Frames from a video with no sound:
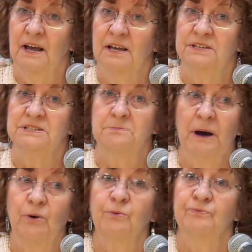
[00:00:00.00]
it's
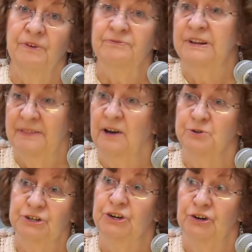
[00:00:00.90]
about
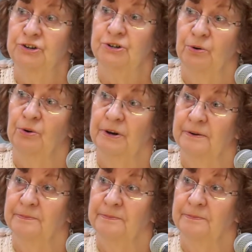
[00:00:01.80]
50,000 years old.